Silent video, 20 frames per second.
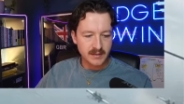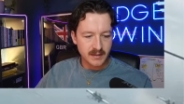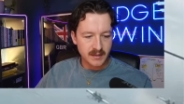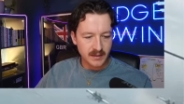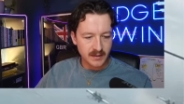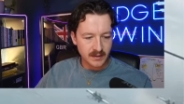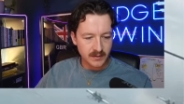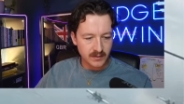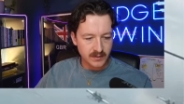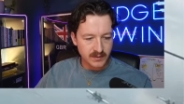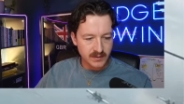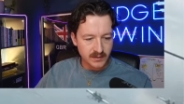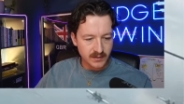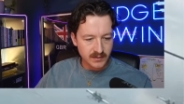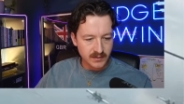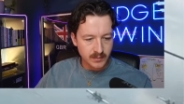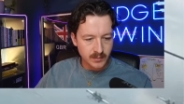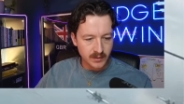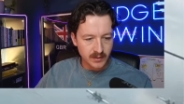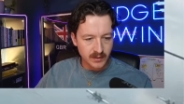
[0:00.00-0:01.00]
I think there's still
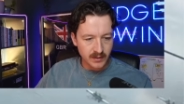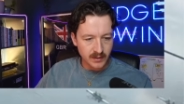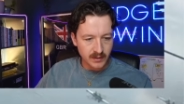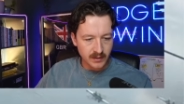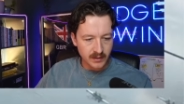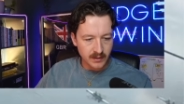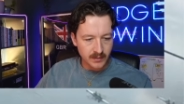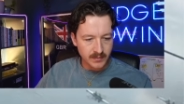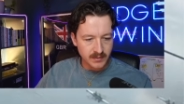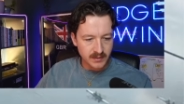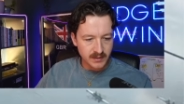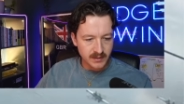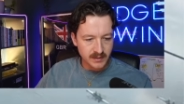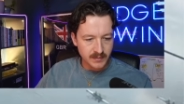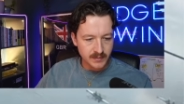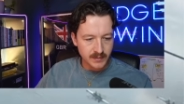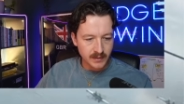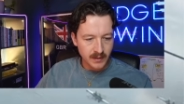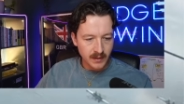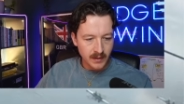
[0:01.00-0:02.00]
some other good clips in this.